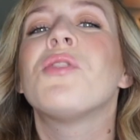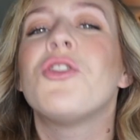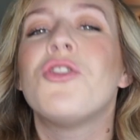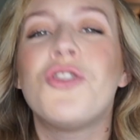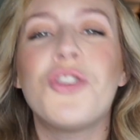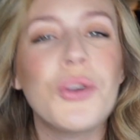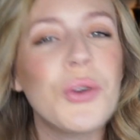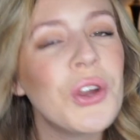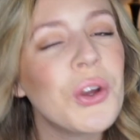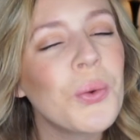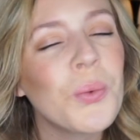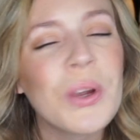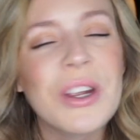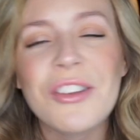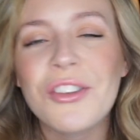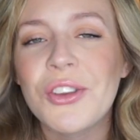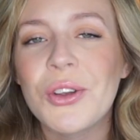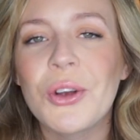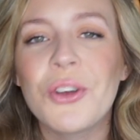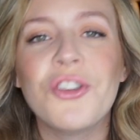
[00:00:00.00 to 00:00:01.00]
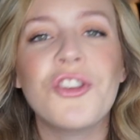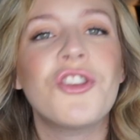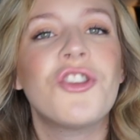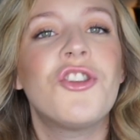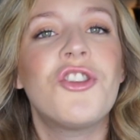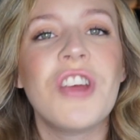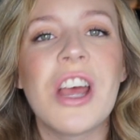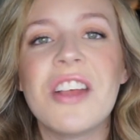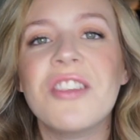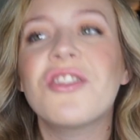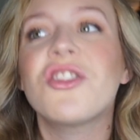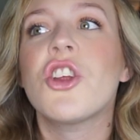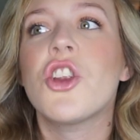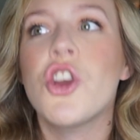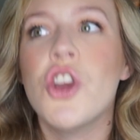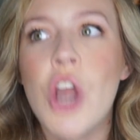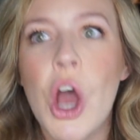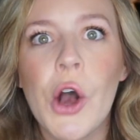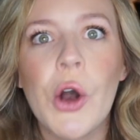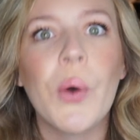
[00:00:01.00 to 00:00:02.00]
do your research, just
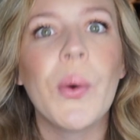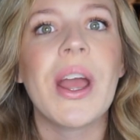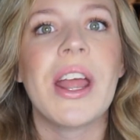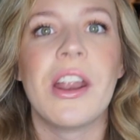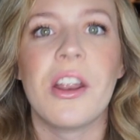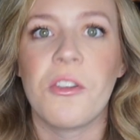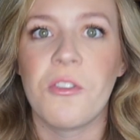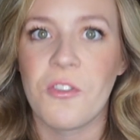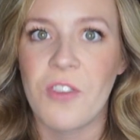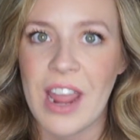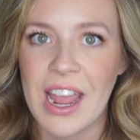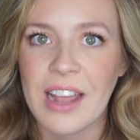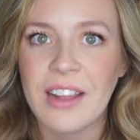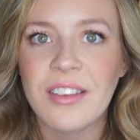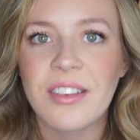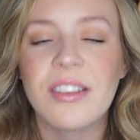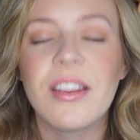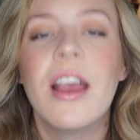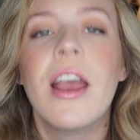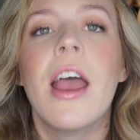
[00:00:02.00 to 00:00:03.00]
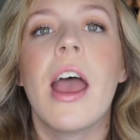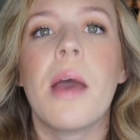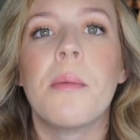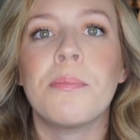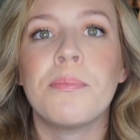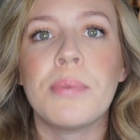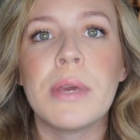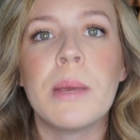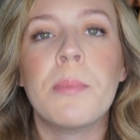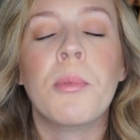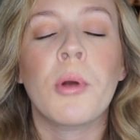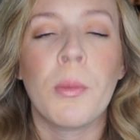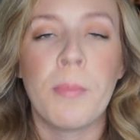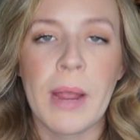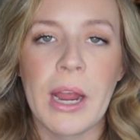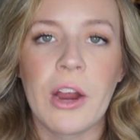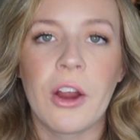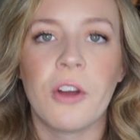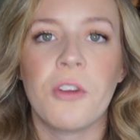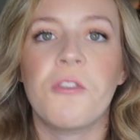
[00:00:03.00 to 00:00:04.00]
know in advance and be
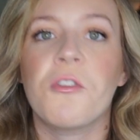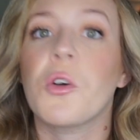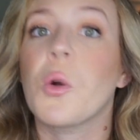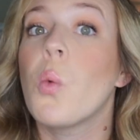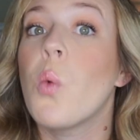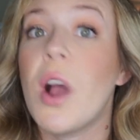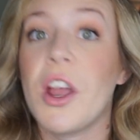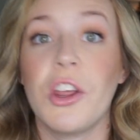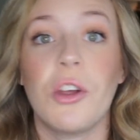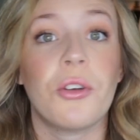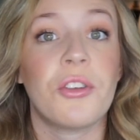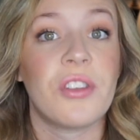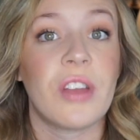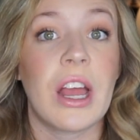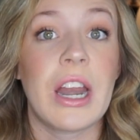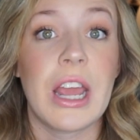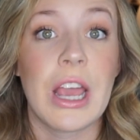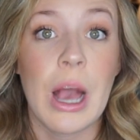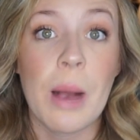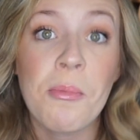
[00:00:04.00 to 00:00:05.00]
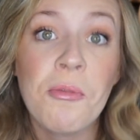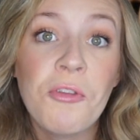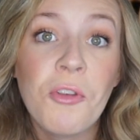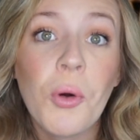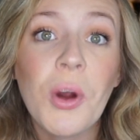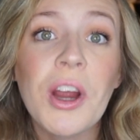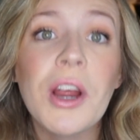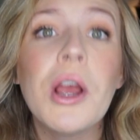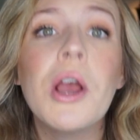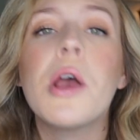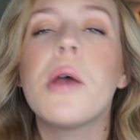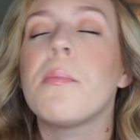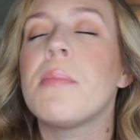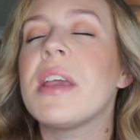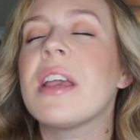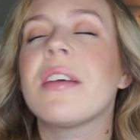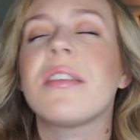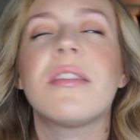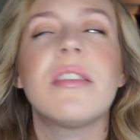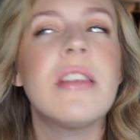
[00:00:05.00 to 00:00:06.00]
prepared for what you're signing up for,
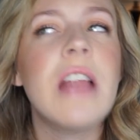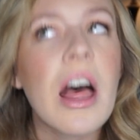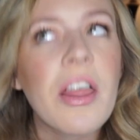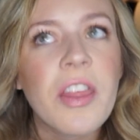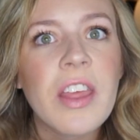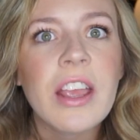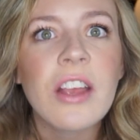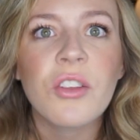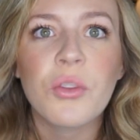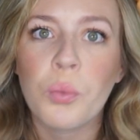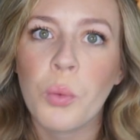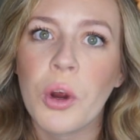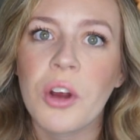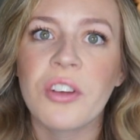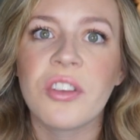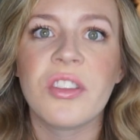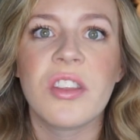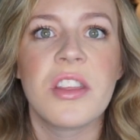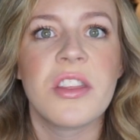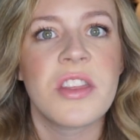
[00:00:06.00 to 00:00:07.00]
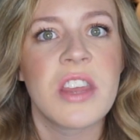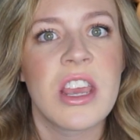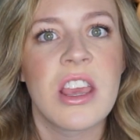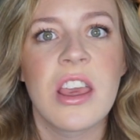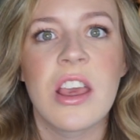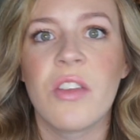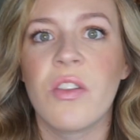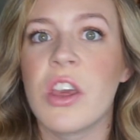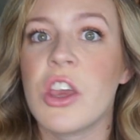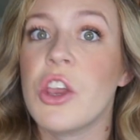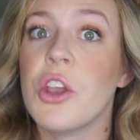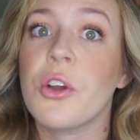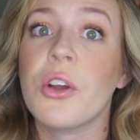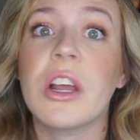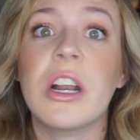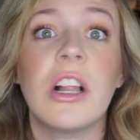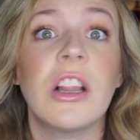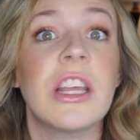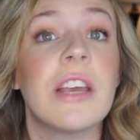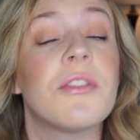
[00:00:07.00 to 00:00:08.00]
because nothing is worse than thinking that you're
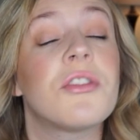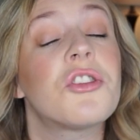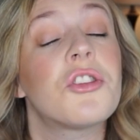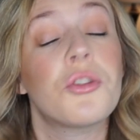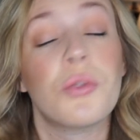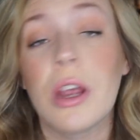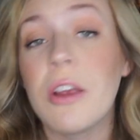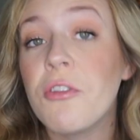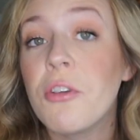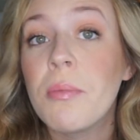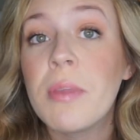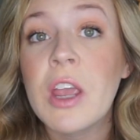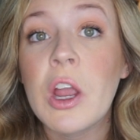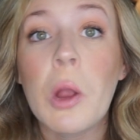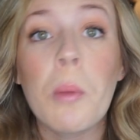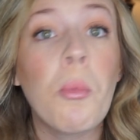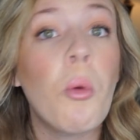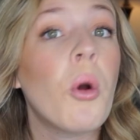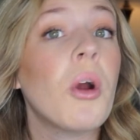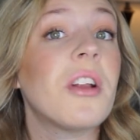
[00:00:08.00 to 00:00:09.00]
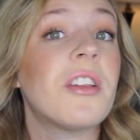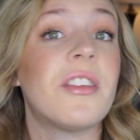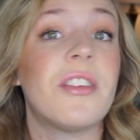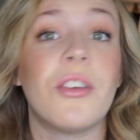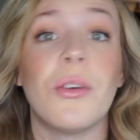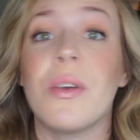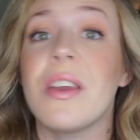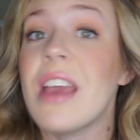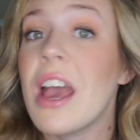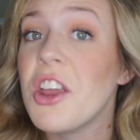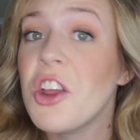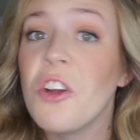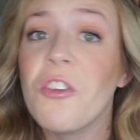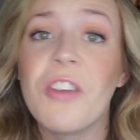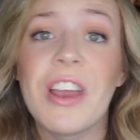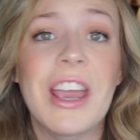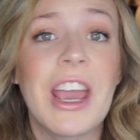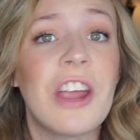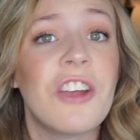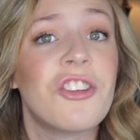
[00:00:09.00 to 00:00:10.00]
gonna leave straight from the airport to get your
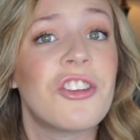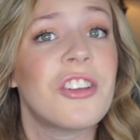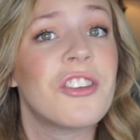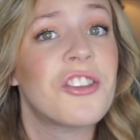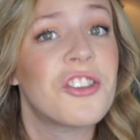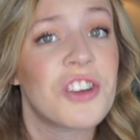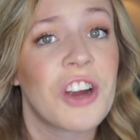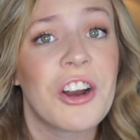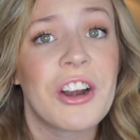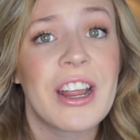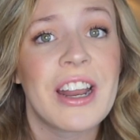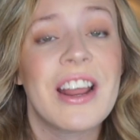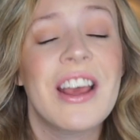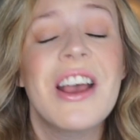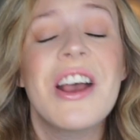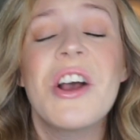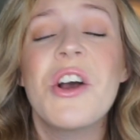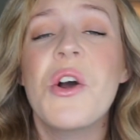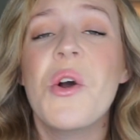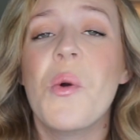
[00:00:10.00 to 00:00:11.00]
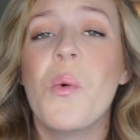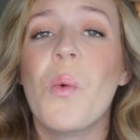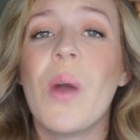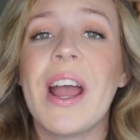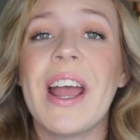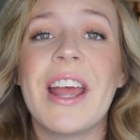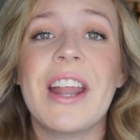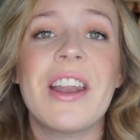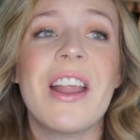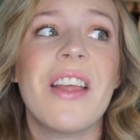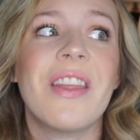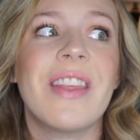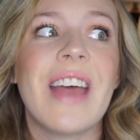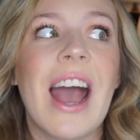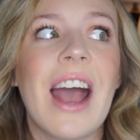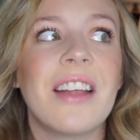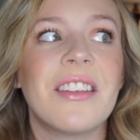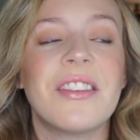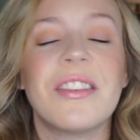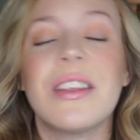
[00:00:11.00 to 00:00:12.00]
vacation started when
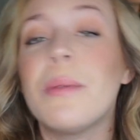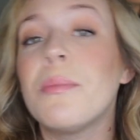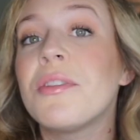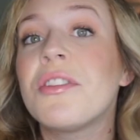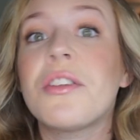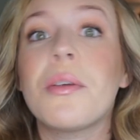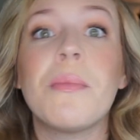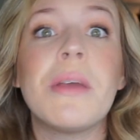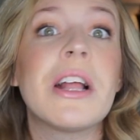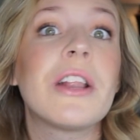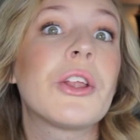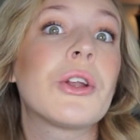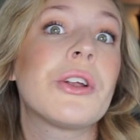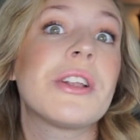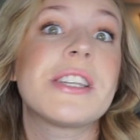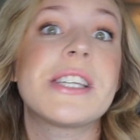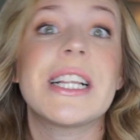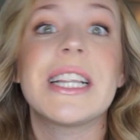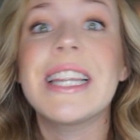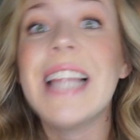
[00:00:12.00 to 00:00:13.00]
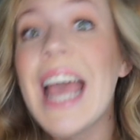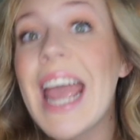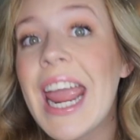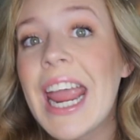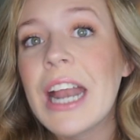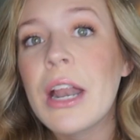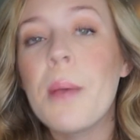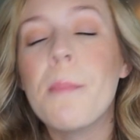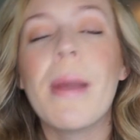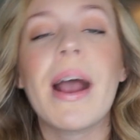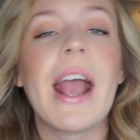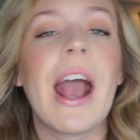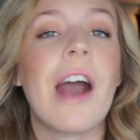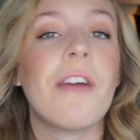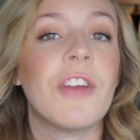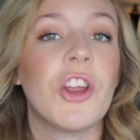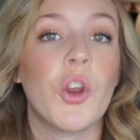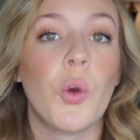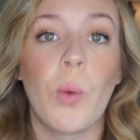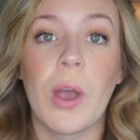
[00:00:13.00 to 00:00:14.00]
that seems to be a little delayed by
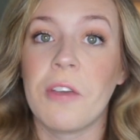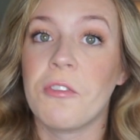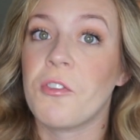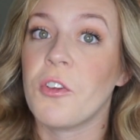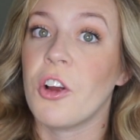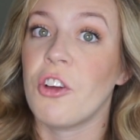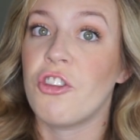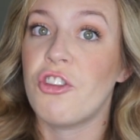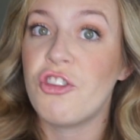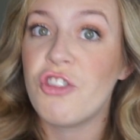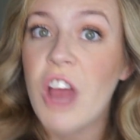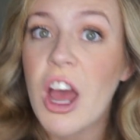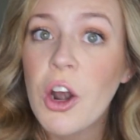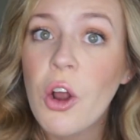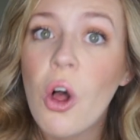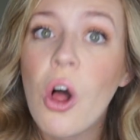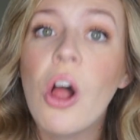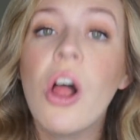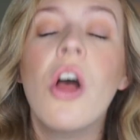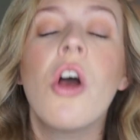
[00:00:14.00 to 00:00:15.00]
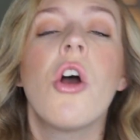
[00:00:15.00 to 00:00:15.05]
having to wait for a shuttle,